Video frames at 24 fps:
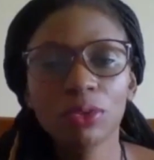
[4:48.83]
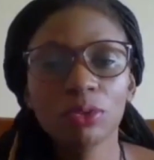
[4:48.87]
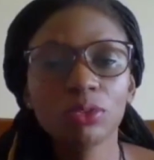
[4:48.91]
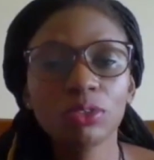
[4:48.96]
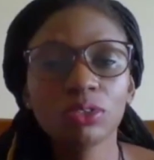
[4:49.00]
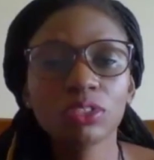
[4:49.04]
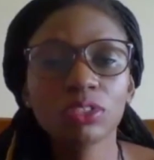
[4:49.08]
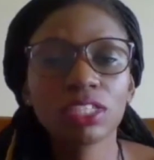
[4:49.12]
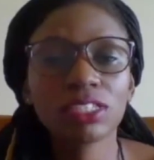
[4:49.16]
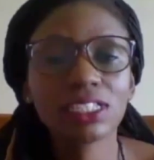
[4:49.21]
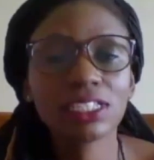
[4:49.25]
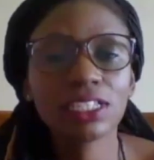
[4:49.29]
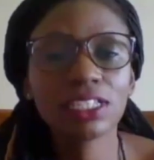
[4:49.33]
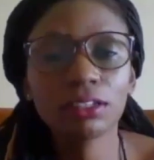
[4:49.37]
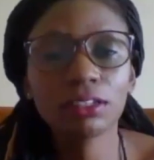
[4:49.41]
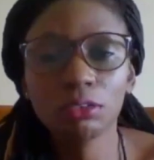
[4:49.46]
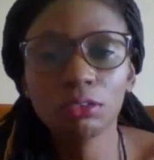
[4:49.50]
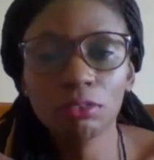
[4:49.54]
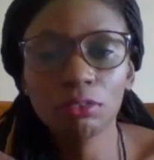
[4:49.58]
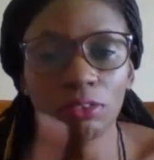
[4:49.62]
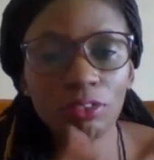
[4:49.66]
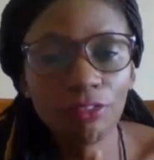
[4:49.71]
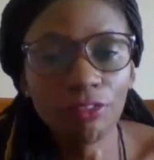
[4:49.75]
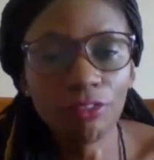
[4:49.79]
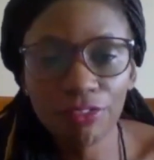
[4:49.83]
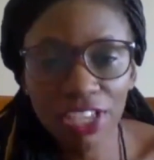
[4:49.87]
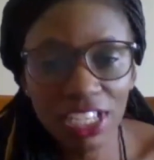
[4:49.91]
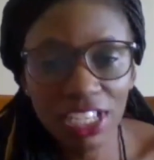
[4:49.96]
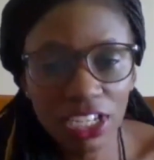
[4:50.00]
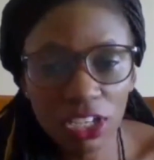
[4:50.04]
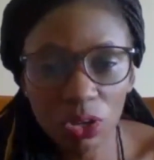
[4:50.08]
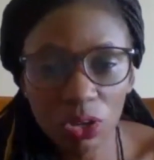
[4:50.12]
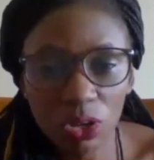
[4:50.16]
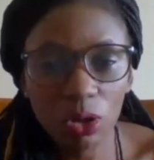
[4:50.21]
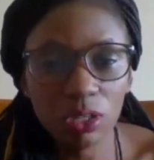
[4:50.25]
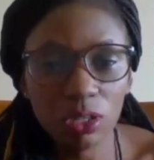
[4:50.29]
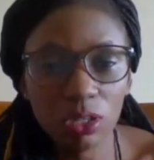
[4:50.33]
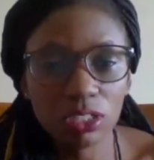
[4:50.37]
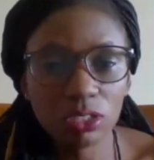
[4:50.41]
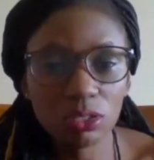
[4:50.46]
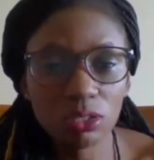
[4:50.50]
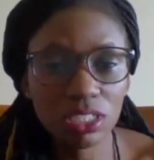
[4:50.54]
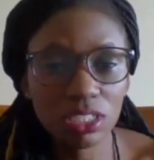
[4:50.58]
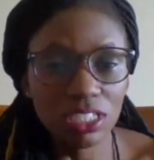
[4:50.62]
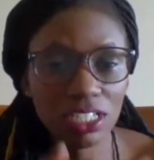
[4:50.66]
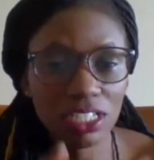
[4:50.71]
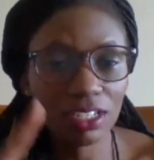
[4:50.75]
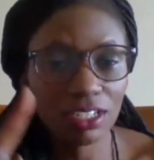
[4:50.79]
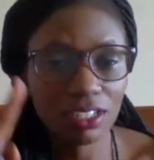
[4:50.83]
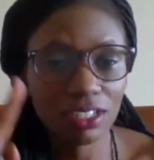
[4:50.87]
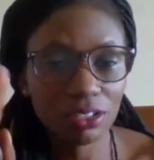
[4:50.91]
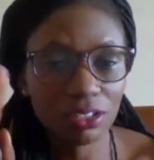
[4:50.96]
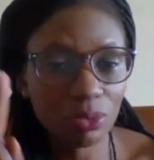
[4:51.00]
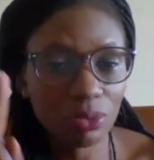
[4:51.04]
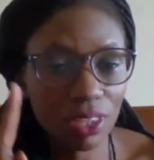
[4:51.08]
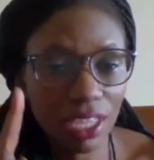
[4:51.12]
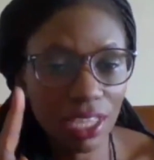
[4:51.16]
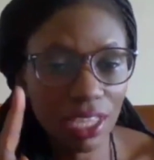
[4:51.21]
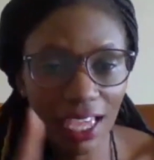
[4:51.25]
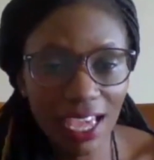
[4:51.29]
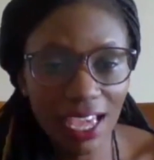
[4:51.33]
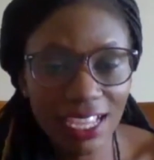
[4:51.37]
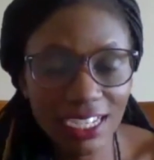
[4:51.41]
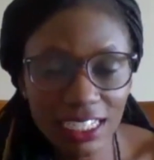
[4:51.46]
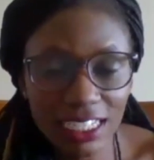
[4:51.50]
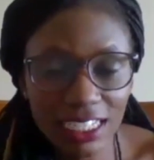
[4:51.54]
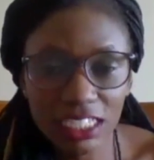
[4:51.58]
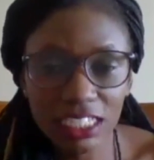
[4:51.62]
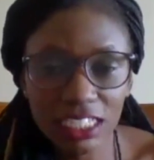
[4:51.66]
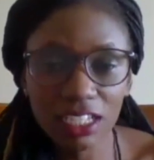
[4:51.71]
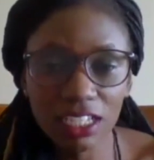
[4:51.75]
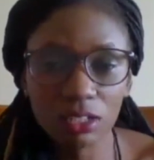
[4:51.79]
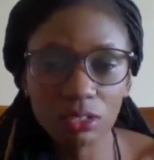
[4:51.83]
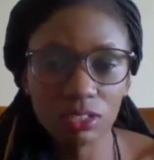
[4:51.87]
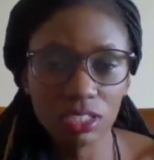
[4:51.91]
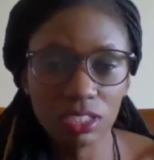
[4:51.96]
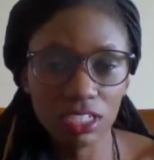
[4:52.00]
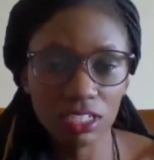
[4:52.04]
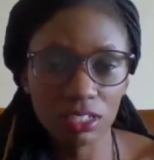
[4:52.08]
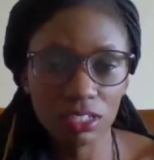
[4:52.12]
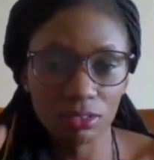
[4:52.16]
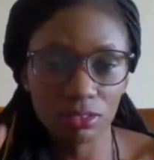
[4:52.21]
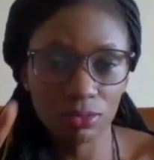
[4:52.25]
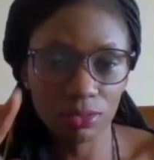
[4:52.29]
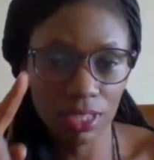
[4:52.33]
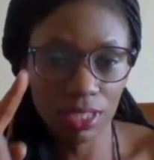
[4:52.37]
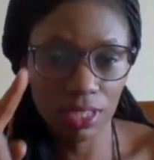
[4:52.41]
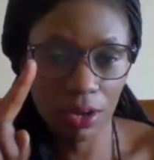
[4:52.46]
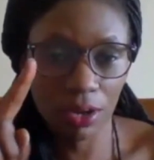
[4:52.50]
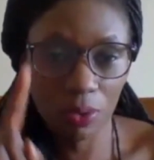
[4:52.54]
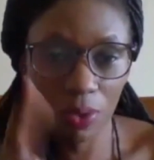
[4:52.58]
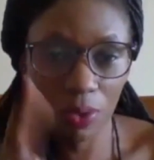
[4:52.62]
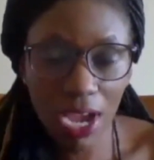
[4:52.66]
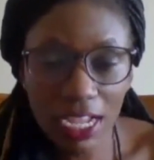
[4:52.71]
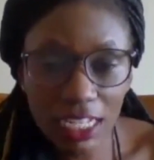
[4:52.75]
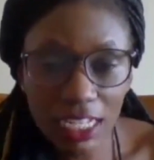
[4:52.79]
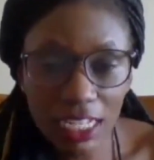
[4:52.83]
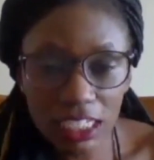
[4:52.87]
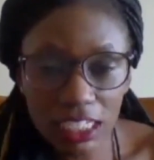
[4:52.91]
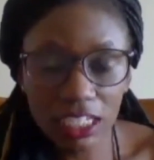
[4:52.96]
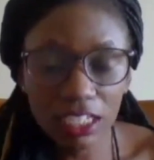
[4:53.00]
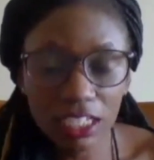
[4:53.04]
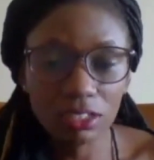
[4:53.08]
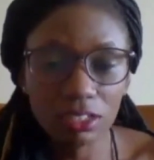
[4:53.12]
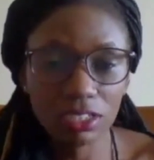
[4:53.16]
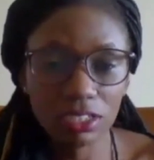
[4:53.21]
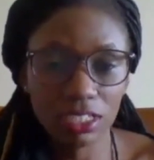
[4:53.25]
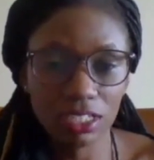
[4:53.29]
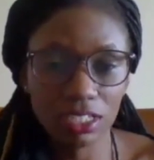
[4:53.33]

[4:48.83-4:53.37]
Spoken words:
You still do videos. You still do the editing. You still do the writing.